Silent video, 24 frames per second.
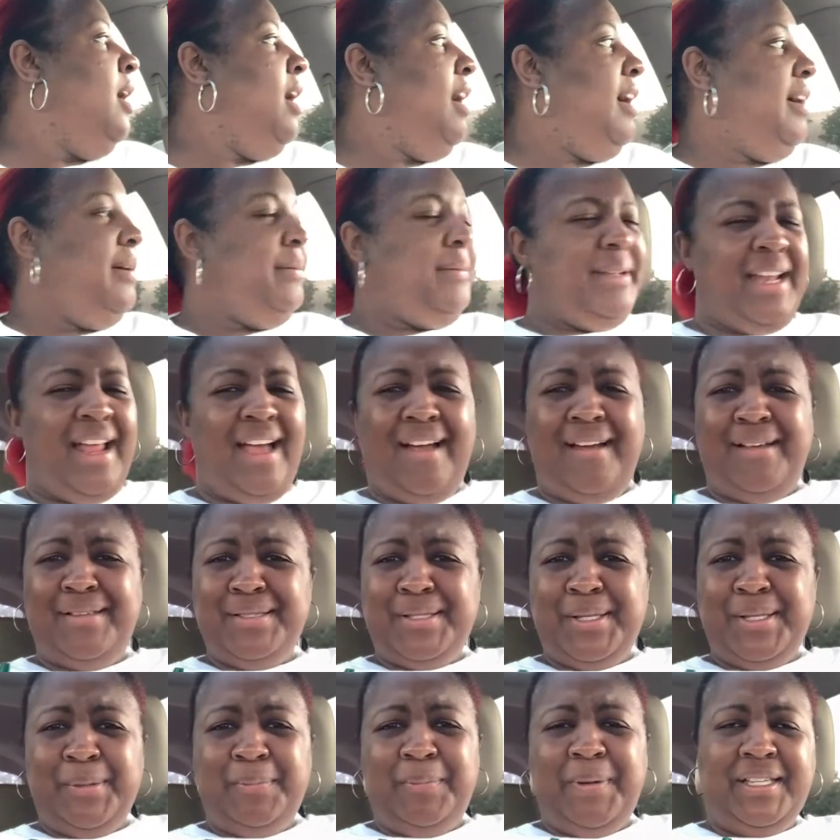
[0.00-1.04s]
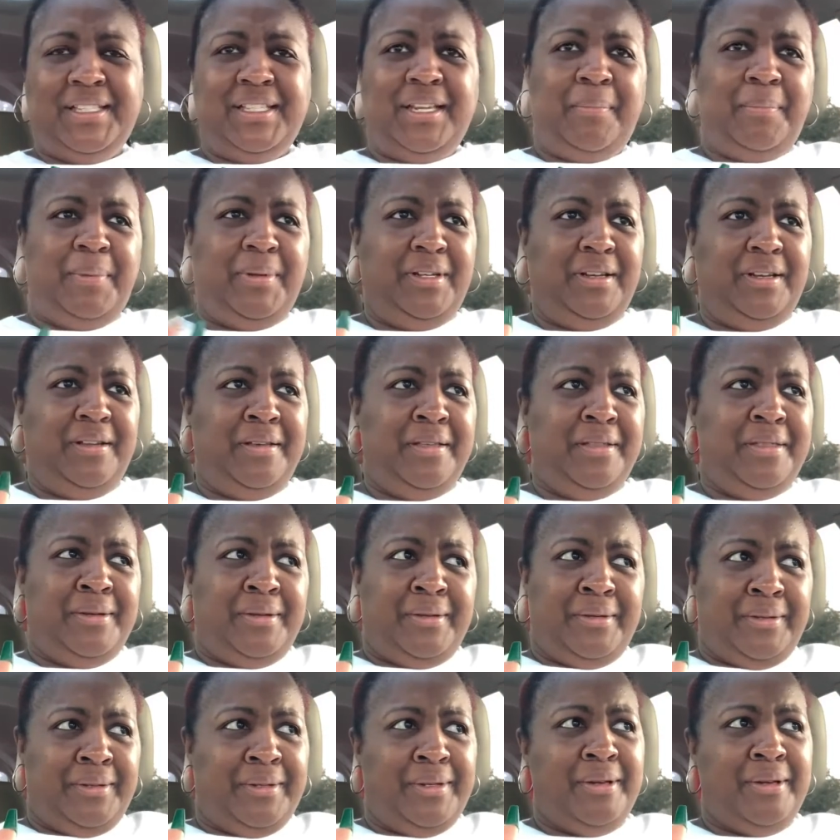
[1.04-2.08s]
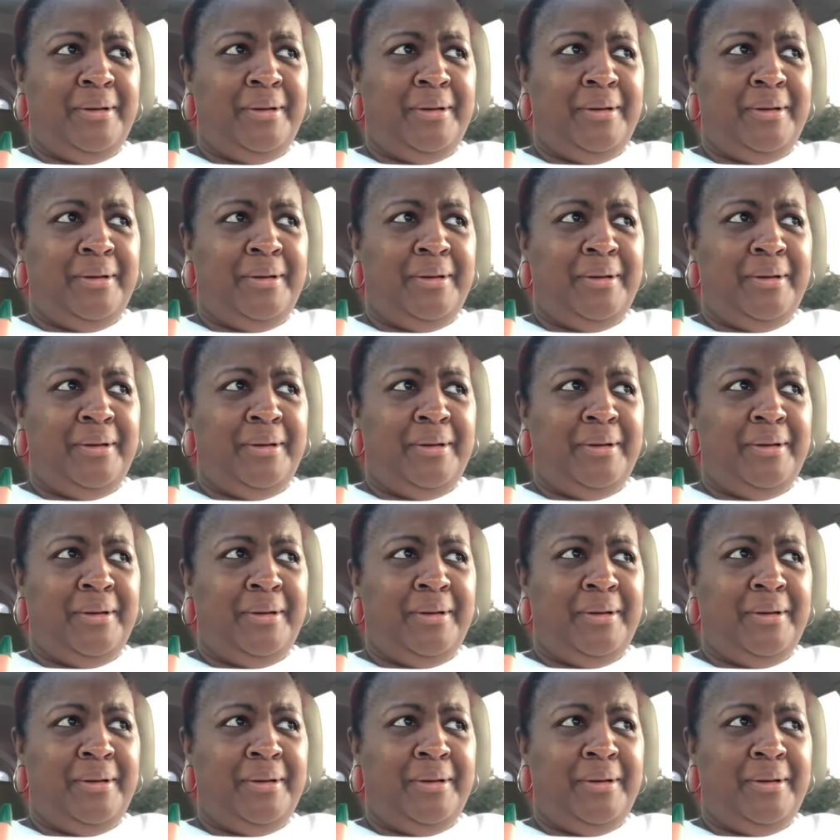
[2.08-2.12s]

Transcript: Um, and I also picked up another